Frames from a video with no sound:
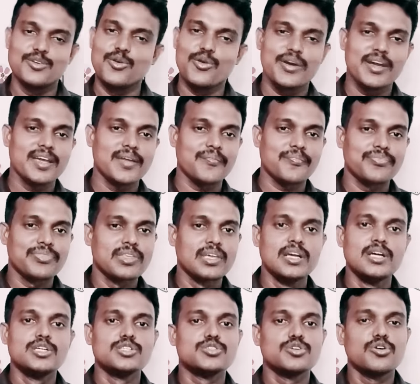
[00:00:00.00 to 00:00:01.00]
Okay,
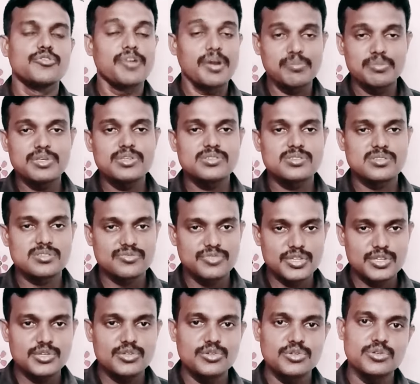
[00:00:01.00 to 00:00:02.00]
so from this
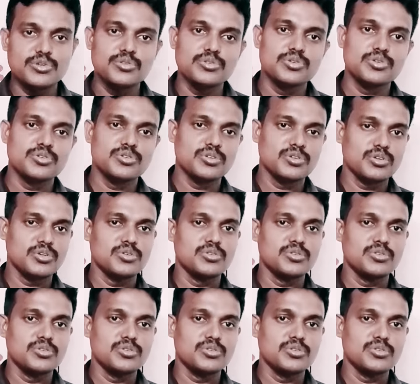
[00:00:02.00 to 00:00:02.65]
video,